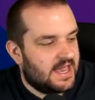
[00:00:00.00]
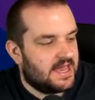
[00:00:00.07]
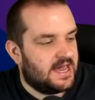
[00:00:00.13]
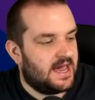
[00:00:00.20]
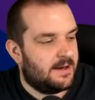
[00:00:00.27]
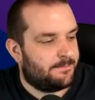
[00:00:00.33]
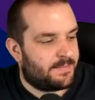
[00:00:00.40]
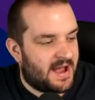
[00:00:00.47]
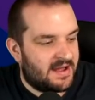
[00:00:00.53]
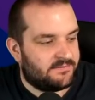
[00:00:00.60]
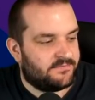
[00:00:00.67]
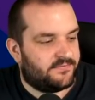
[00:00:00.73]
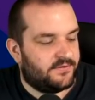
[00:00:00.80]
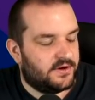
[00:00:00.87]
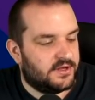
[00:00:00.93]

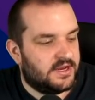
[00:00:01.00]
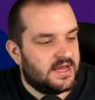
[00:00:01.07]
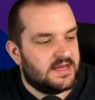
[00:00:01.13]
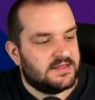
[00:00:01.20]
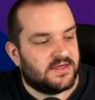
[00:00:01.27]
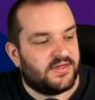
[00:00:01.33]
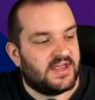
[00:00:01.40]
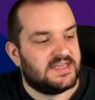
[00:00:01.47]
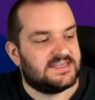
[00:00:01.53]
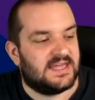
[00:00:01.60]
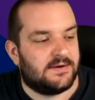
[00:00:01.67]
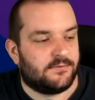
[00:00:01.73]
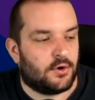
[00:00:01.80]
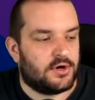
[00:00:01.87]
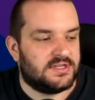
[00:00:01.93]
Bamford. The thing is
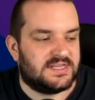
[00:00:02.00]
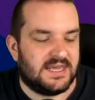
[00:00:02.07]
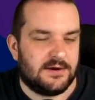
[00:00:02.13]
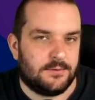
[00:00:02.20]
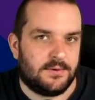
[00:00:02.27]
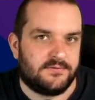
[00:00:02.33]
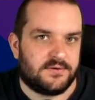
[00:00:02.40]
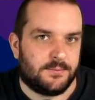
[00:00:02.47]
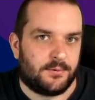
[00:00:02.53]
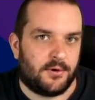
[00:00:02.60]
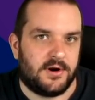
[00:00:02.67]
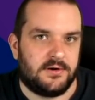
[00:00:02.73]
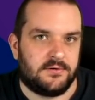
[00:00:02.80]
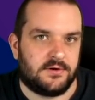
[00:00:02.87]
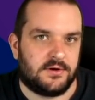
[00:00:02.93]
then I've got to deal with De
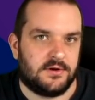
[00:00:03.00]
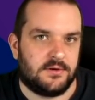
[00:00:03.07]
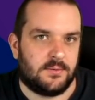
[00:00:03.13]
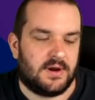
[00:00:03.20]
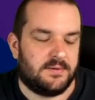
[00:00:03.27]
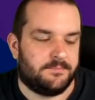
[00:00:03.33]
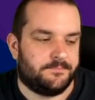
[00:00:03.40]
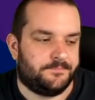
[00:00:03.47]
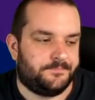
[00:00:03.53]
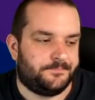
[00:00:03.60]
Bruyne and Gundogan.